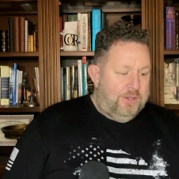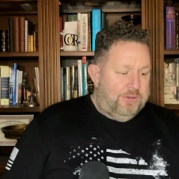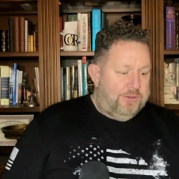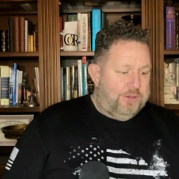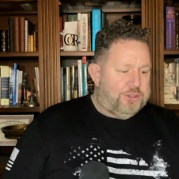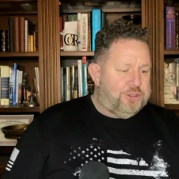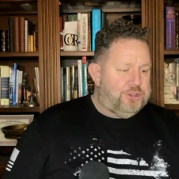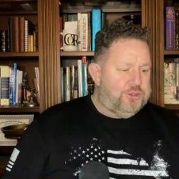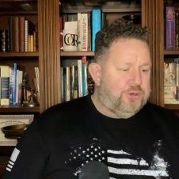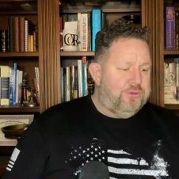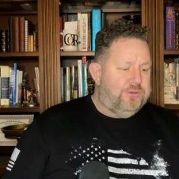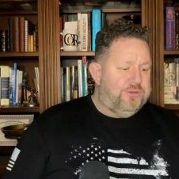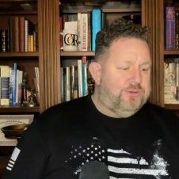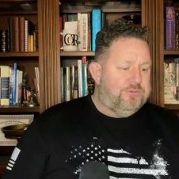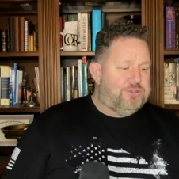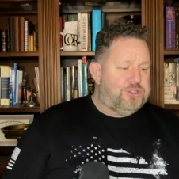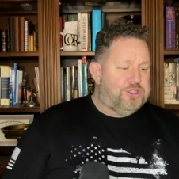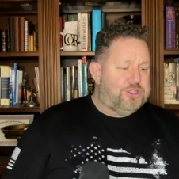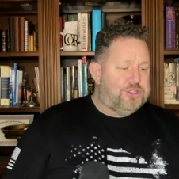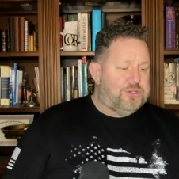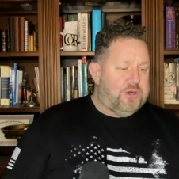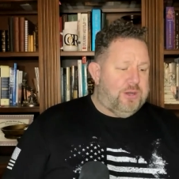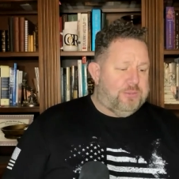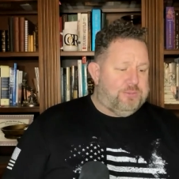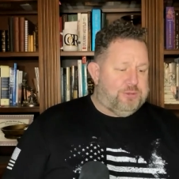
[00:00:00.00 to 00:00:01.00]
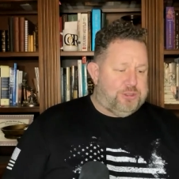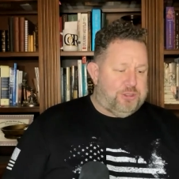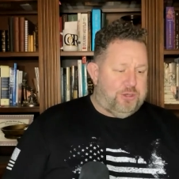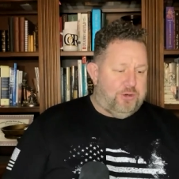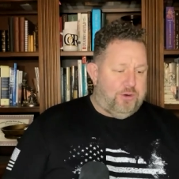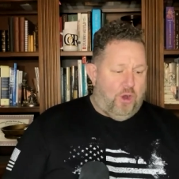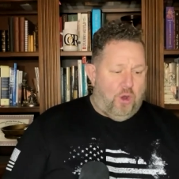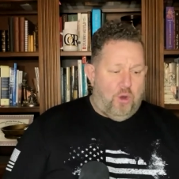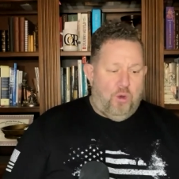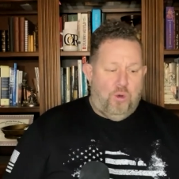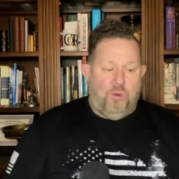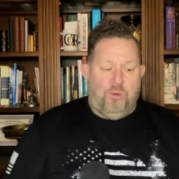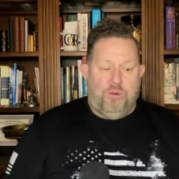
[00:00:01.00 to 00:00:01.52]
The truth of
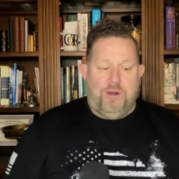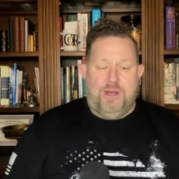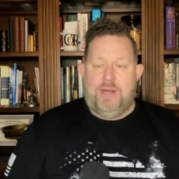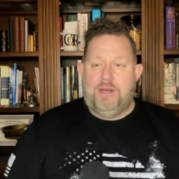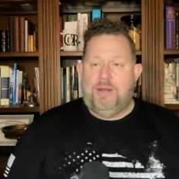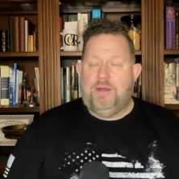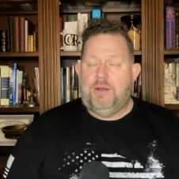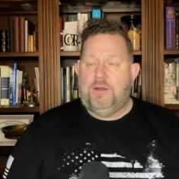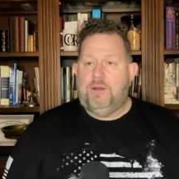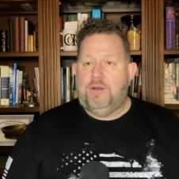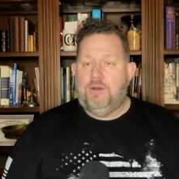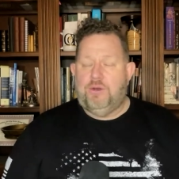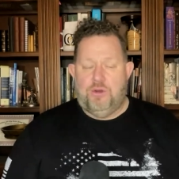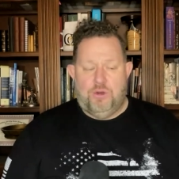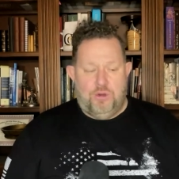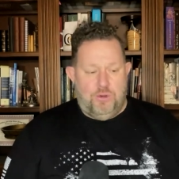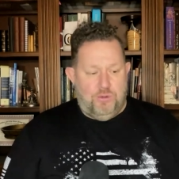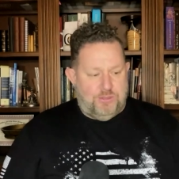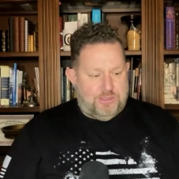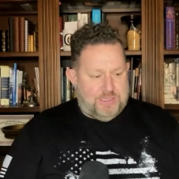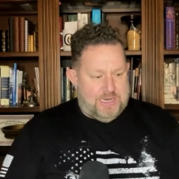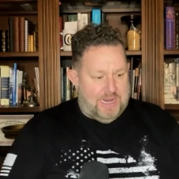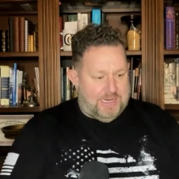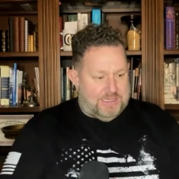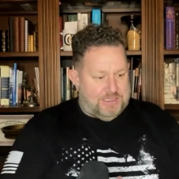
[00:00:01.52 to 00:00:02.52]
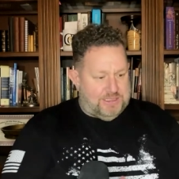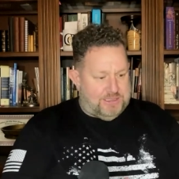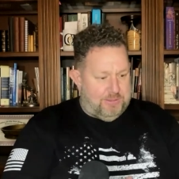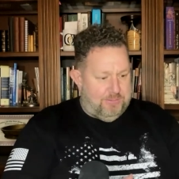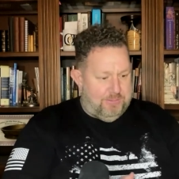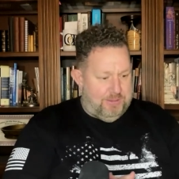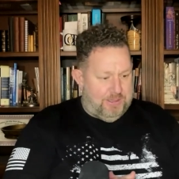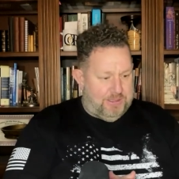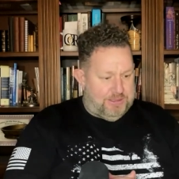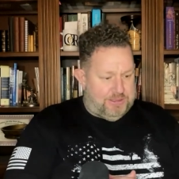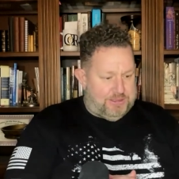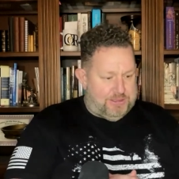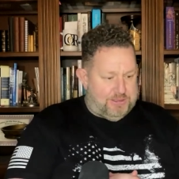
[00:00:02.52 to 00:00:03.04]
Scripture, Old and New
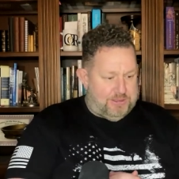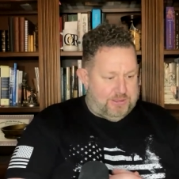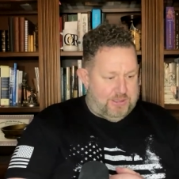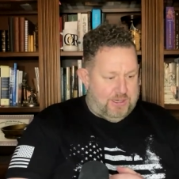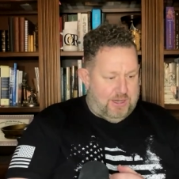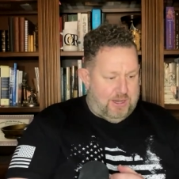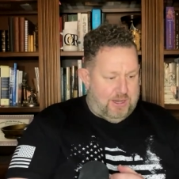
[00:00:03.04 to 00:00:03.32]
Testaments,